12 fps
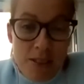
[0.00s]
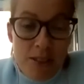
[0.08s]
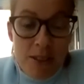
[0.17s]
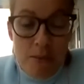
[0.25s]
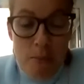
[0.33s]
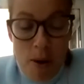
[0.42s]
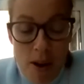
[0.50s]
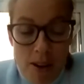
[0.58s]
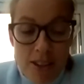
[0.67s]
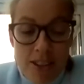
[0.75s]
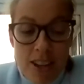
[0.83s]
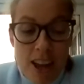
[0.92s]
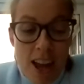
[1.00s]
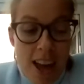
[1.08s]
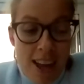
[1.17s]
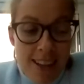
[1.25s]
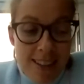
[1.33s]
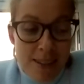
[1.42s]
London was
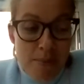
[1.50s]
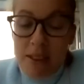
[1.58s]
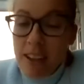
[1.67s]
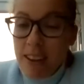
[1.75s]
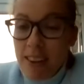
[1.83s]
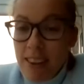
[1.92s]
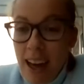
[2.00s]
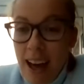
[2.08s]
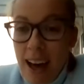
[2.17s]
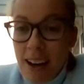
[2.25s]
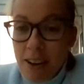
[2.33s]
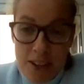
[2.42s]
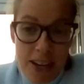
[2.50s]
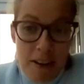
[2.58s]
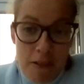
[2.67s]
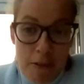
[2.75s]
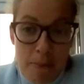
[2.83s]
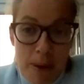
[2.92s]
something that could
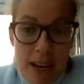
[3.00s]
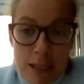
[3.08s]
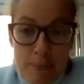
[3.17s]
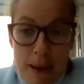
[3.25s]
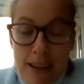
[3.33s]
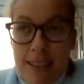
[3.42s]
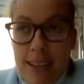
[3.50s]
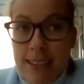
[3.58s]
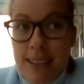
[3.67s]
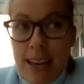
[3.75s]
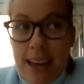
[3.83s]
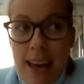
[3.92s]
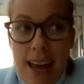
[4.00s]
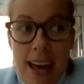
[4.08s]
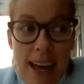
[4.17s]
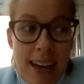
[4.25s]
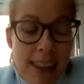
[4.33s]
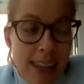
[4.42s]
never have been expected.
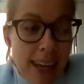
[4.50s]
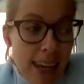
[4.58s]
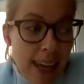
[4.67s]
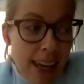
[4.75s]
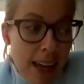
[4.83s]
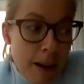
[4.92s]
And I think